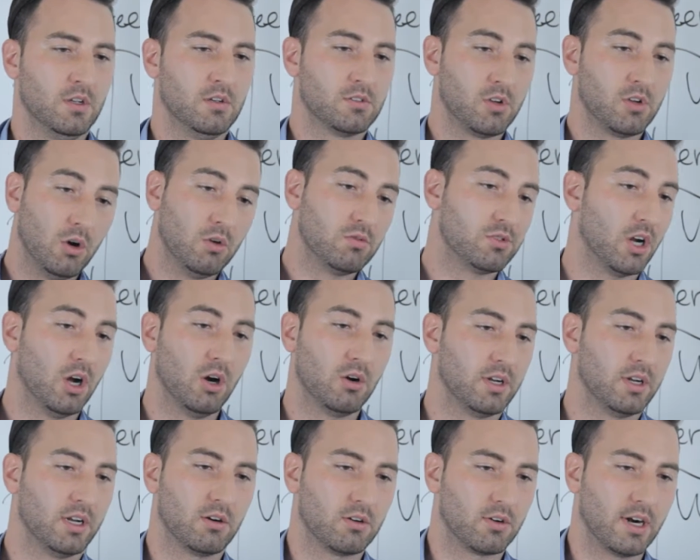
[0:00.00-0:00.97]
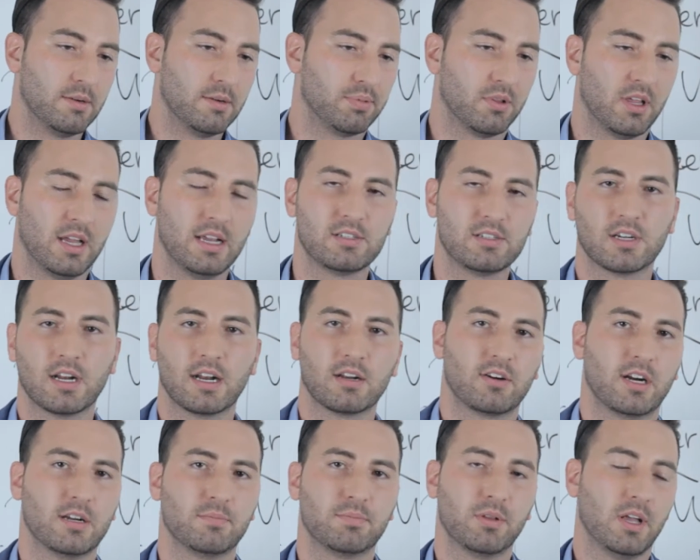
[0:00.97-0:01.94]
so Joe, you know, great place, you got a
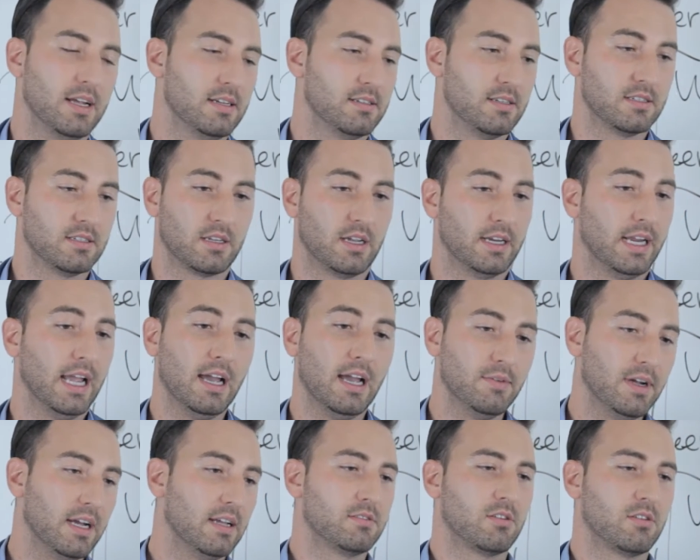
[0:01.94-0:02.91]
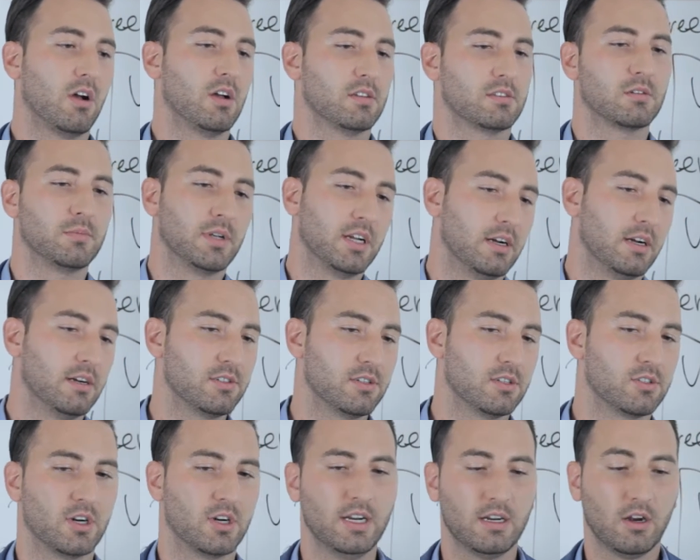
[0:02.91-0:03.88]
great place. He's like, yeah, man, it's awesome. You know, here's
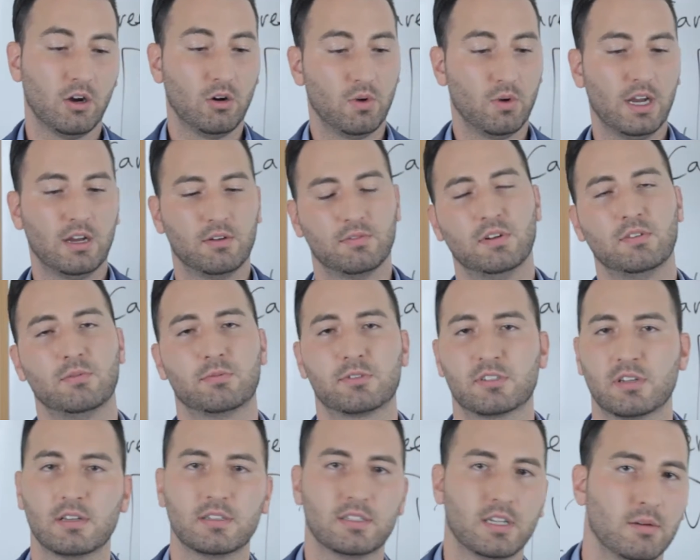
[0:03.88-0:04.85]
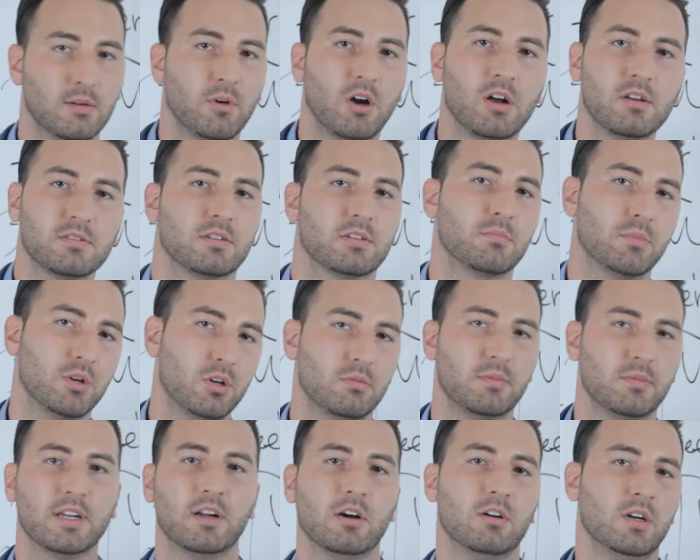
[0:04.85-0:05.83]
your drink. Oh, wow, 50% tip, awesome,
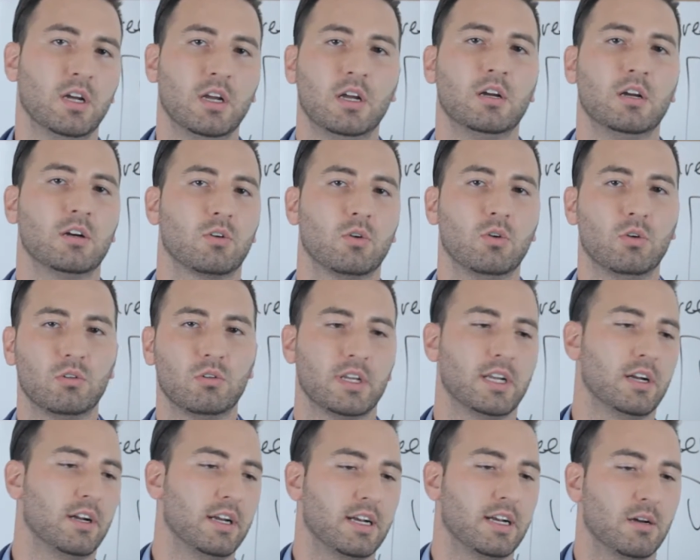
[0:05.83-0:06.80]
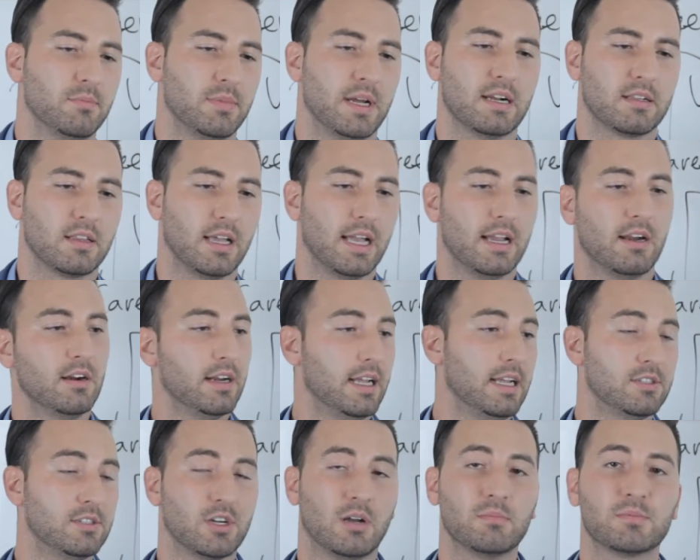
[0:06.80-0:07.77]
boom, you know, cool. You know, you come back later and
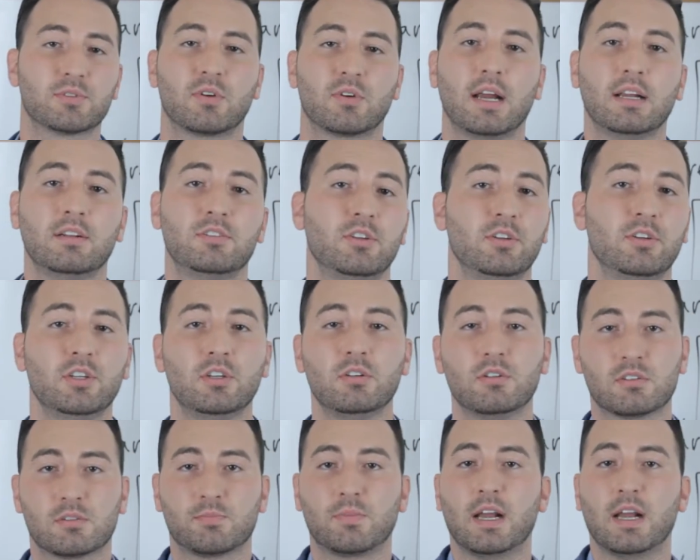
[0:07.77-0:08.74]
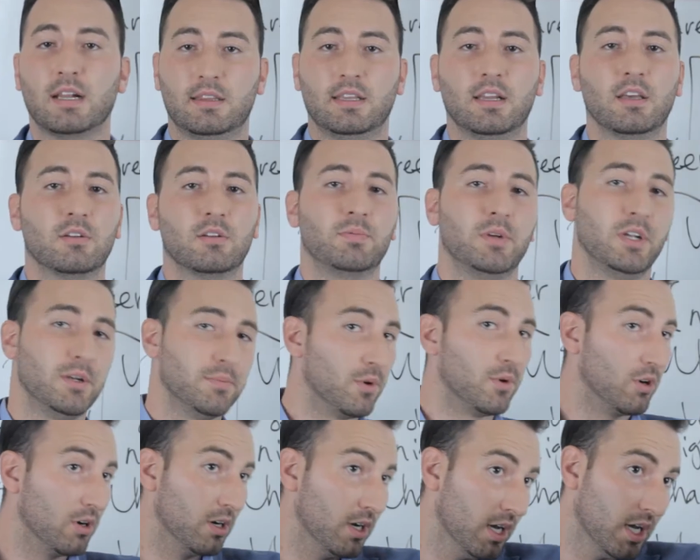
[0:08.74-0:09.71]
he jumps right to you despite the other
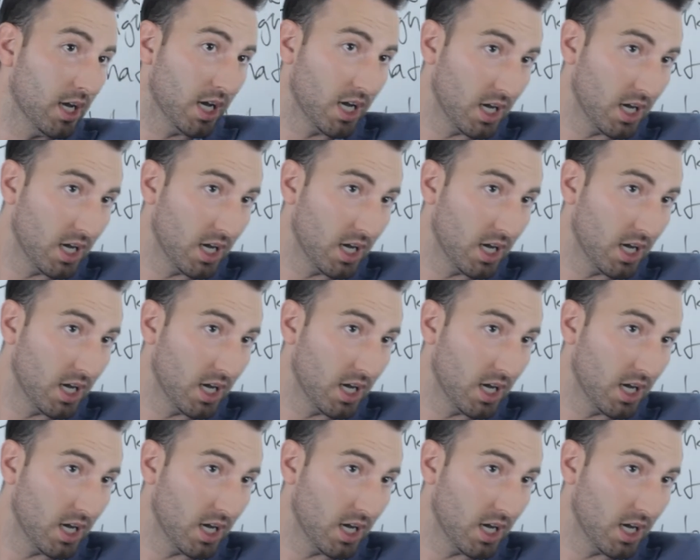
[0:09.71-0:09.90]
people,